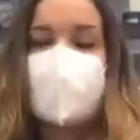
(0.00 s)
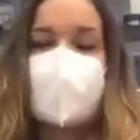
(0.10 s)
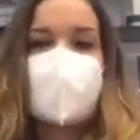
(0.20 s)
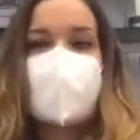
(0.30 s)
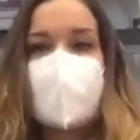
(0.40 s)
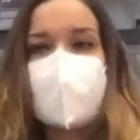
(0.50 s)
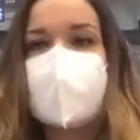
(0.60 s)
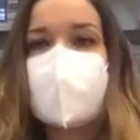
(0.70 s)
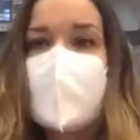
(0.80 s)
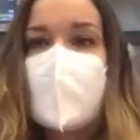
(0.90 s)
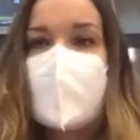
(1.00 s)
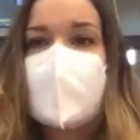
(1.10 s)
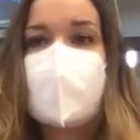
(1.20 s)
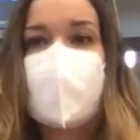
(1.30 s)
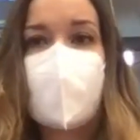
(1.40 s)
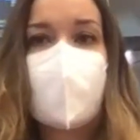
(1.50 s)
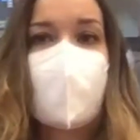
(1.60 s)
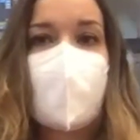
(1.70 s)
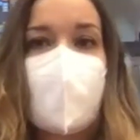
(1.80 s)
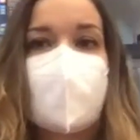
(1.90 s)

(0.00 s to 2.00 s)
is that though quantum